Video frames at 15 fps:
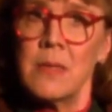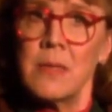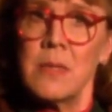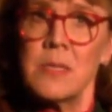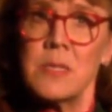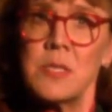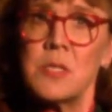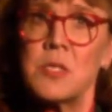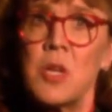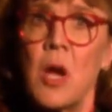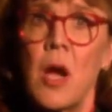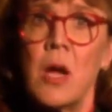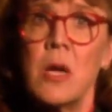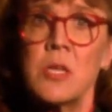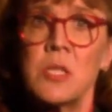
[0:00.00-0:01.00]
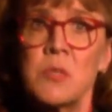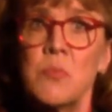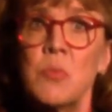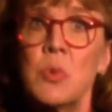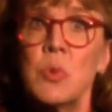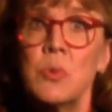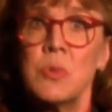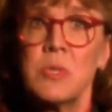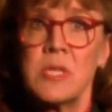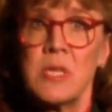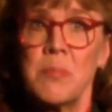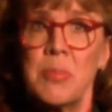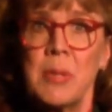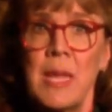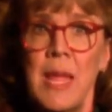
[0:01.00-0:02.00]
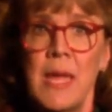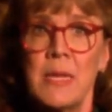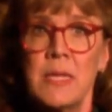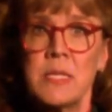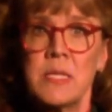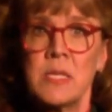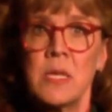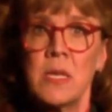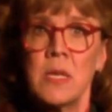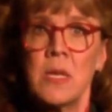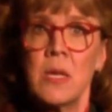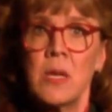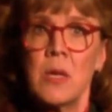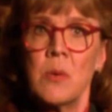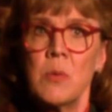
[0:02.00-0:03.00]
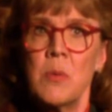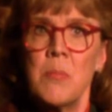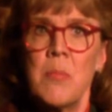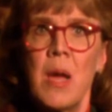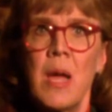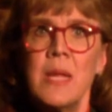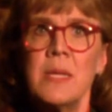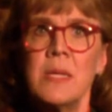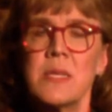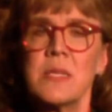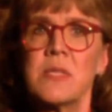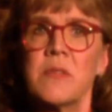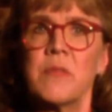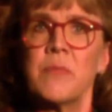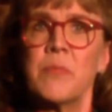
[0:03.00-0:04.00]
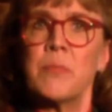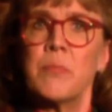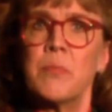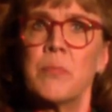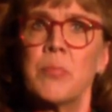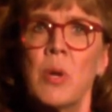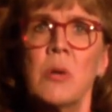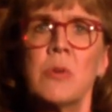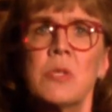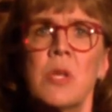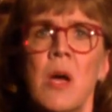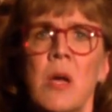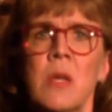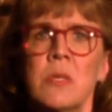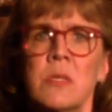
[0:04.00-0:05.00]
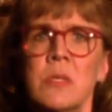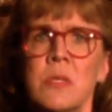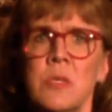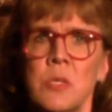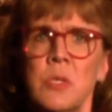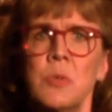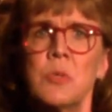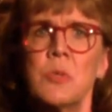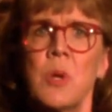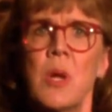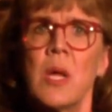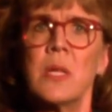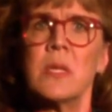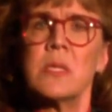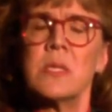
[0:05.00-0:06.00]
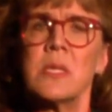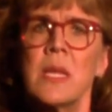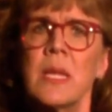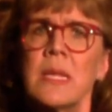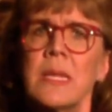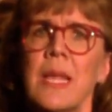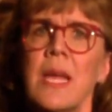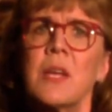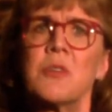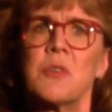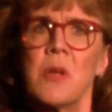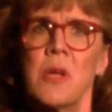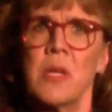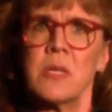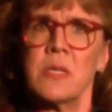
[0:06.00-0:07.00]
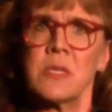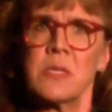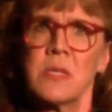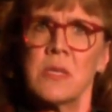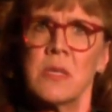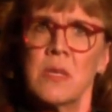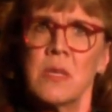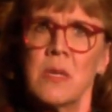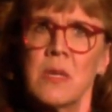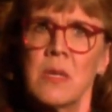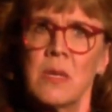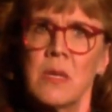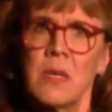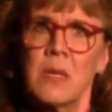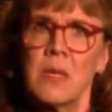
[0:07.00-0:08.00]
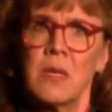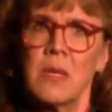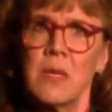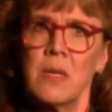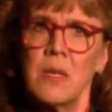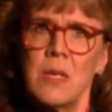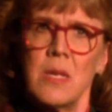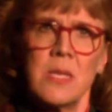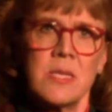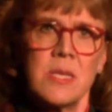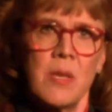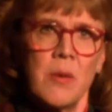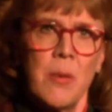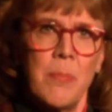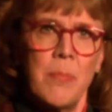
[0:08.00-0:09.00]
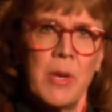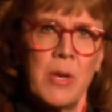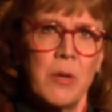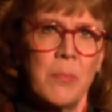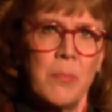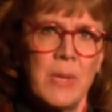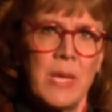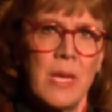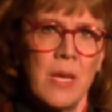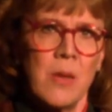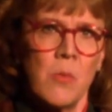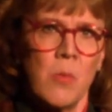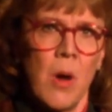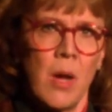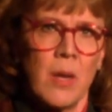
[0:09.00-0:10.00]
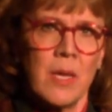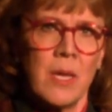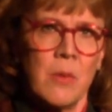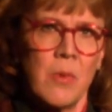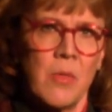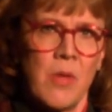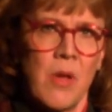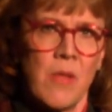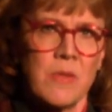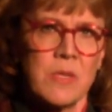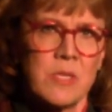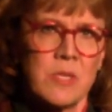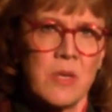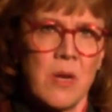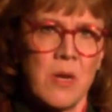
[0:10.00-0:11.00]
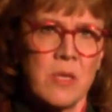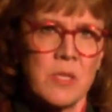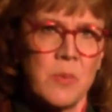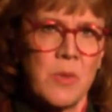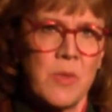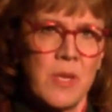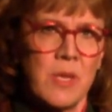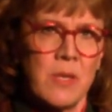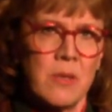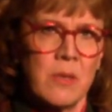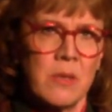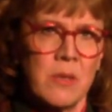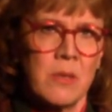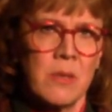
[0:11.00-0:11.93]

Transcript: Stars, moons, and planets remind us of protons, neutrons, and electrons. Is there a bigger being walking with all the stars within?